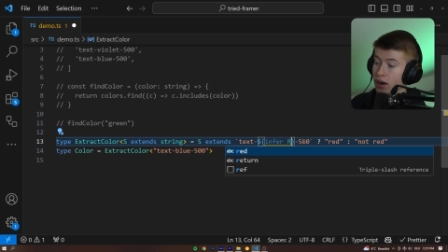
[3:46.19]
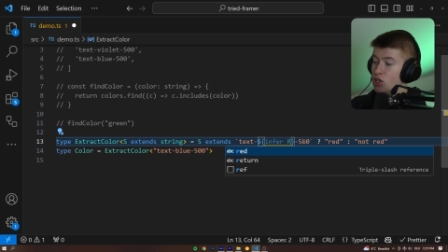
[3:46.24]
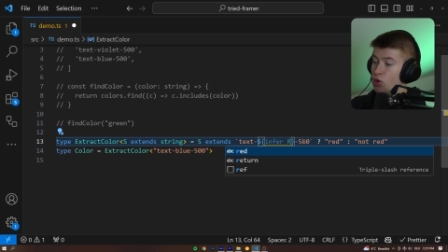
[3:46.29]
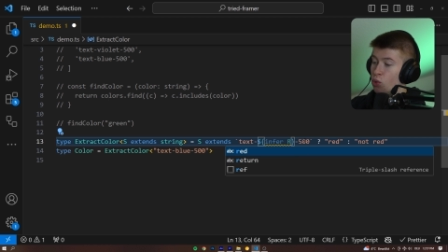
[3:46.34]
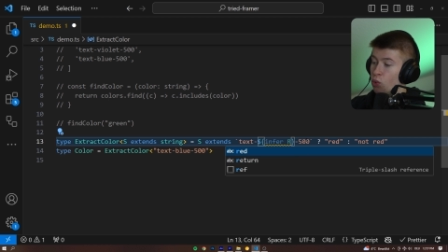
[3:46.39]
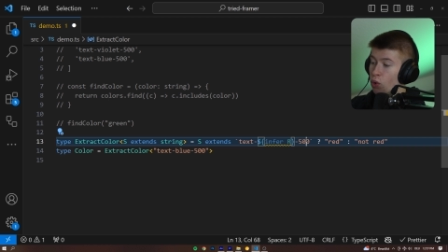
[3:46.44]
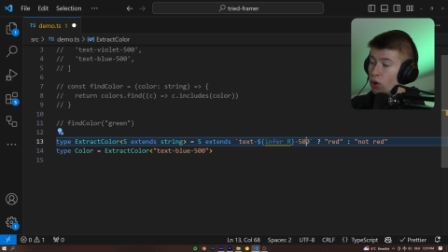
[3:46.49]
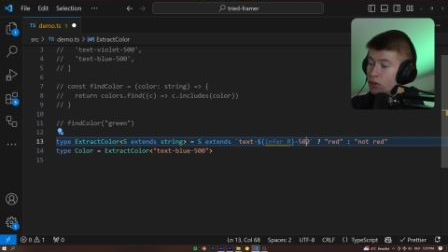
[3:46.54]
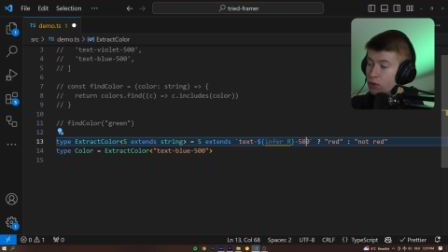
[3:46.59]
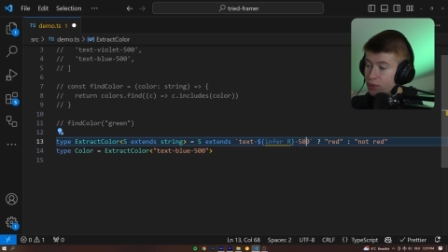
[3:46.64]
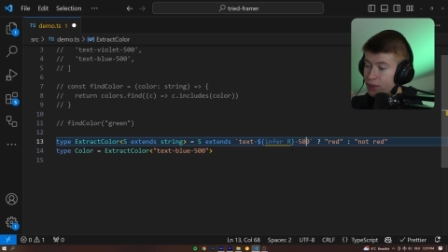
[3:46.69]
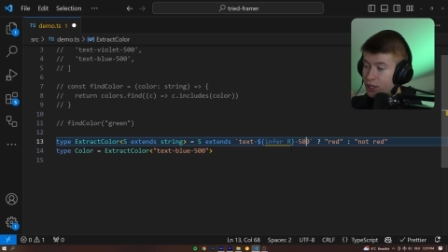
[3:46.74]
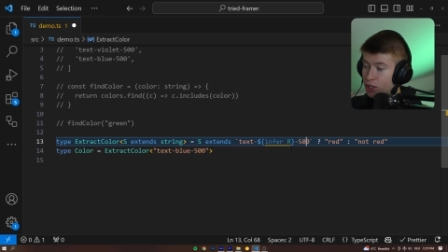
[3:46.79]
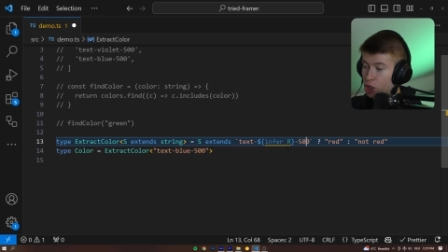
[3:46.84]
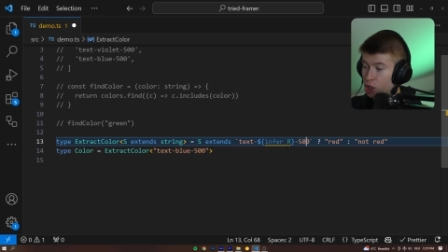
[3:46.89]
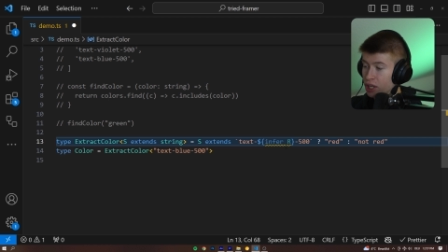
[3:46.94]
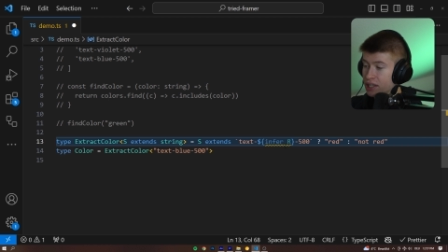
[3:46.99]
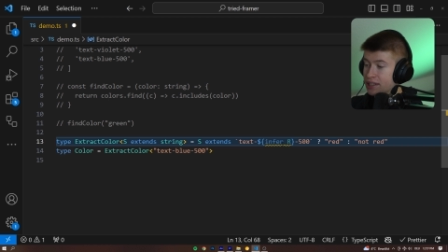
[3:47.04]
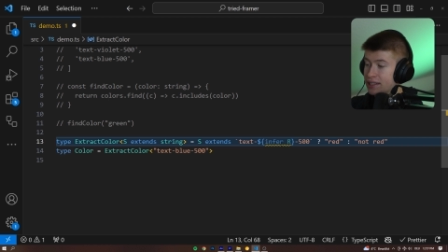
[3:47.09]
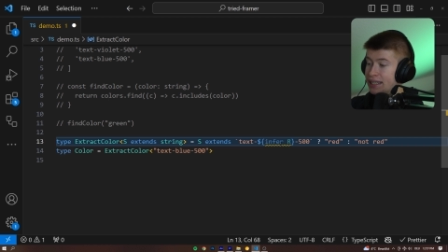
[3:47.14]
So what we
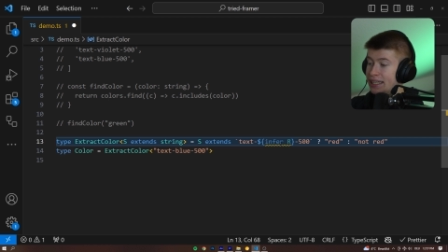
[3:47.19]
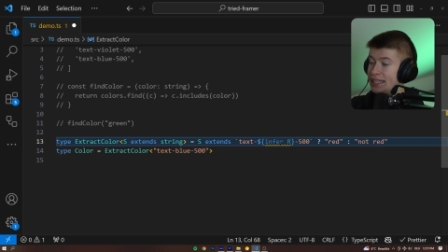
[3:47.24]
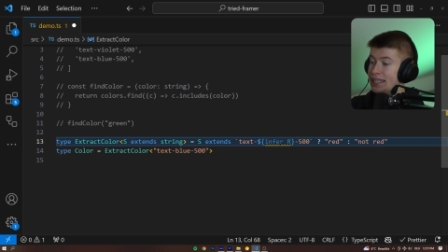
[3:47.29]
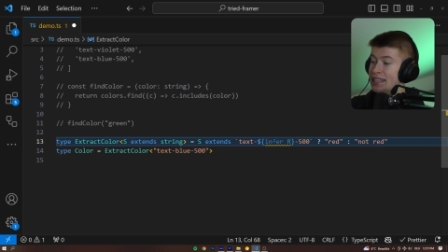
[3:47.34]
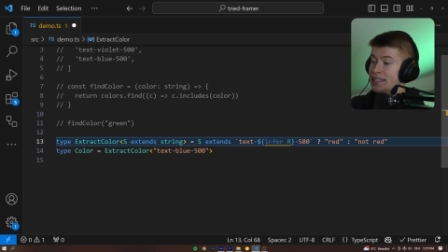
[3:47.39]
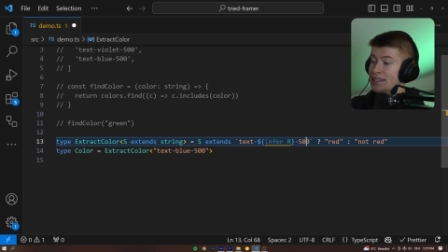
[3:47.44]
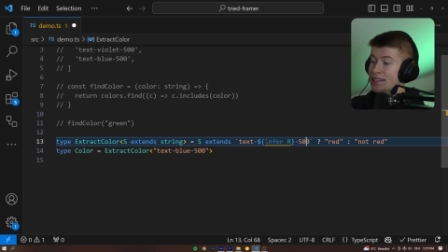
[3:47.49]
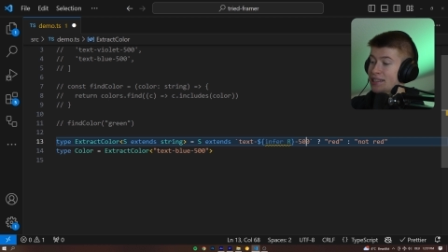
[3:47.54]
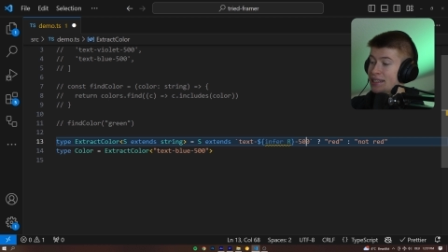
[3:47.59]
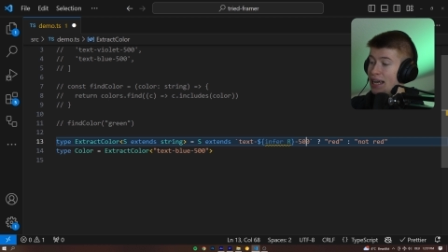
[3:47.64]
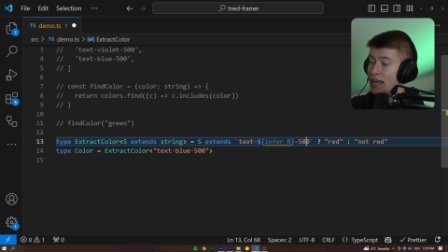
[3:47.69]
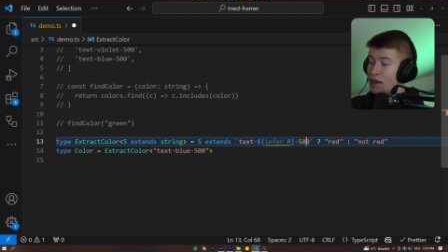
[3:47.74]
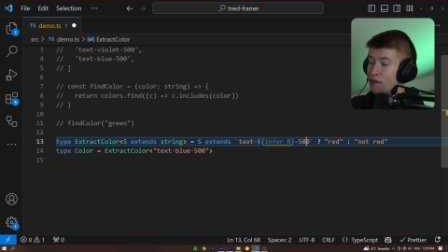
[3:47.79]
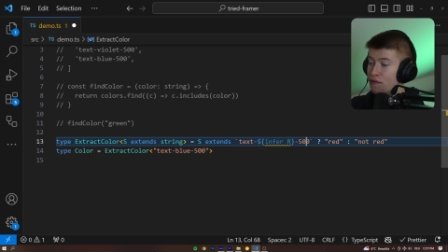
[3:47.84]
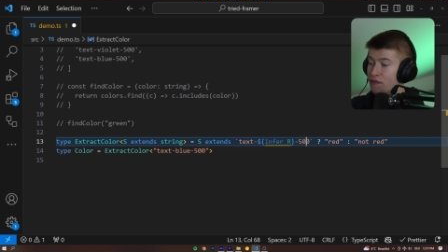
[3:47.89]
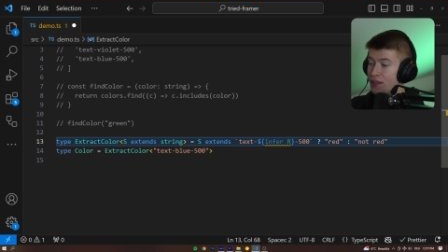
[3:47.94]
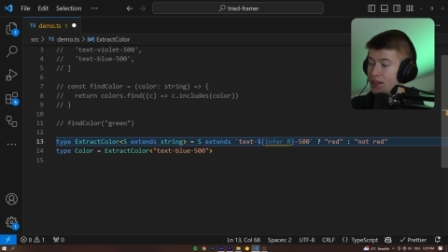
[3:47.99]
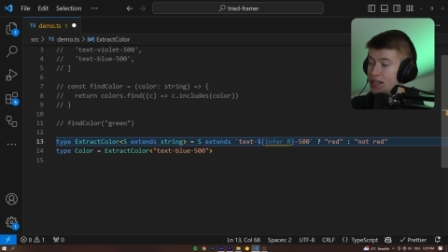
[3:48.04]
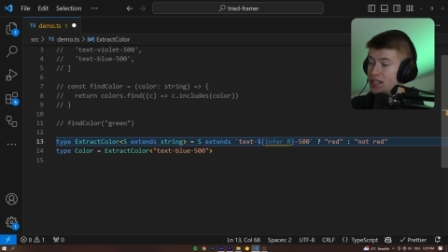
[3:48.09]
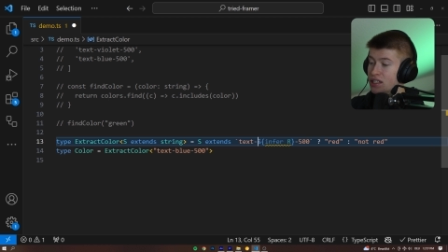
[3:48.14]
just did is
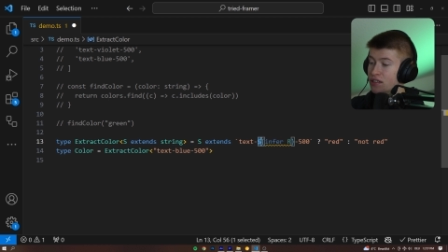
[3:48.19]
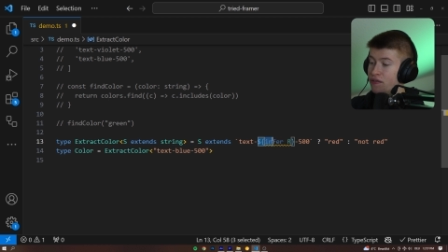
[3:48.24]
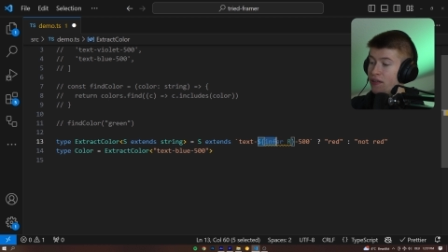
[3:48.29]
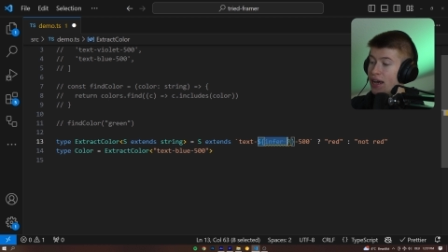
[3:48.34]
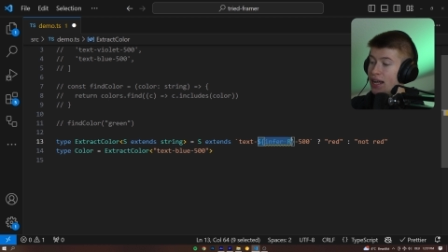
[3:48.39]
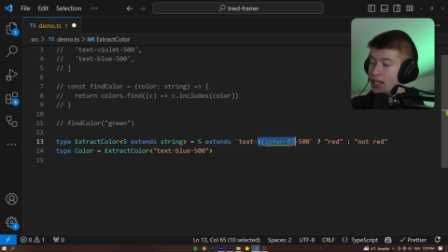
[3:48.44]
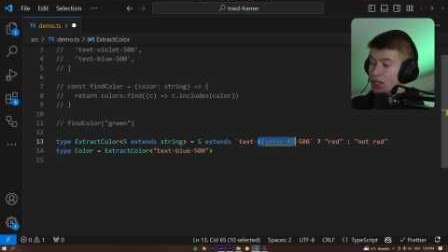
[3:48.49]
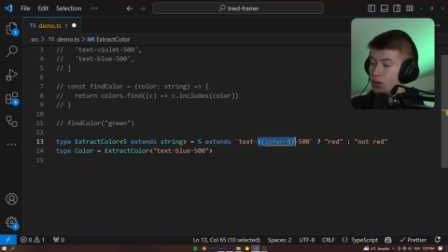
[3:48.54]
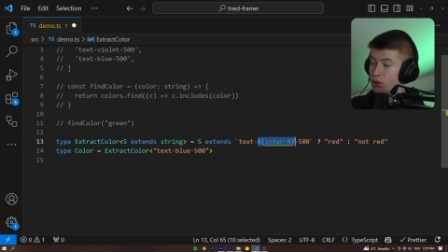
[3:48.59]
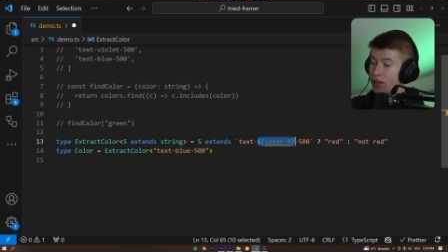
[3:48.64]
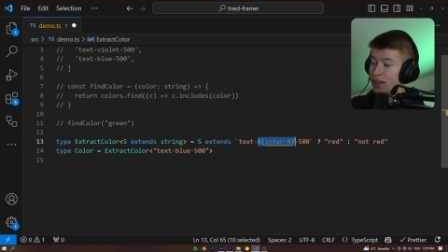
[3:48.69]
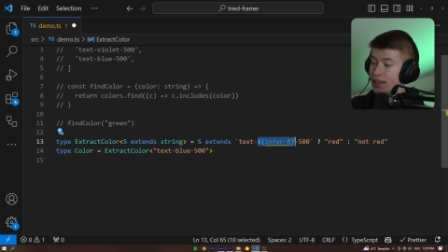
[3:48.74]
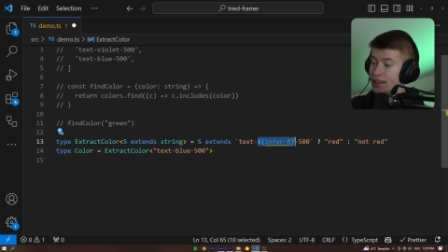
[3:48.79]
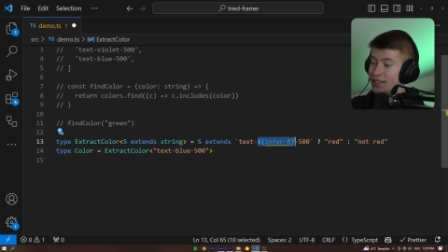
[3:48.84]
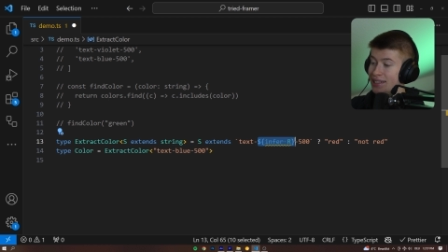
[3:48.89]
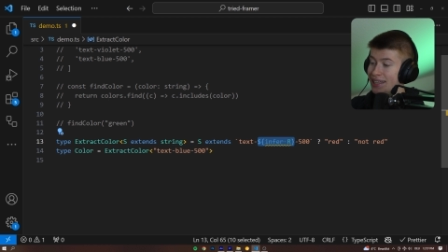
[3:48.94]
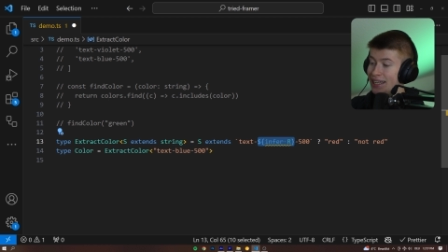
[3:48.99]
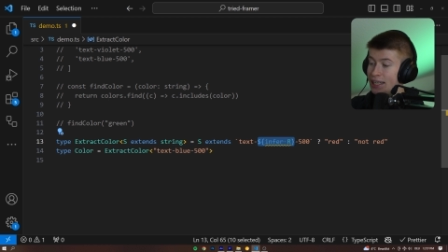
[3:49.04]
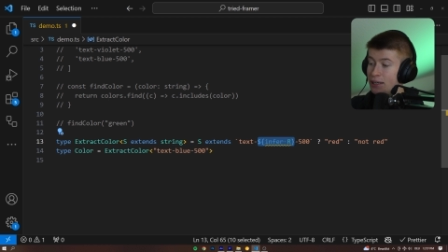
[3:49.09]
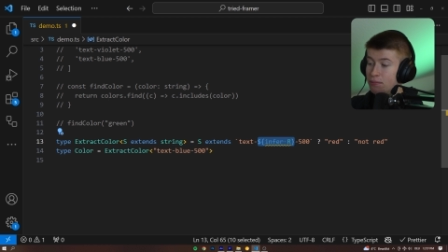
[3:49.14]
save this value that is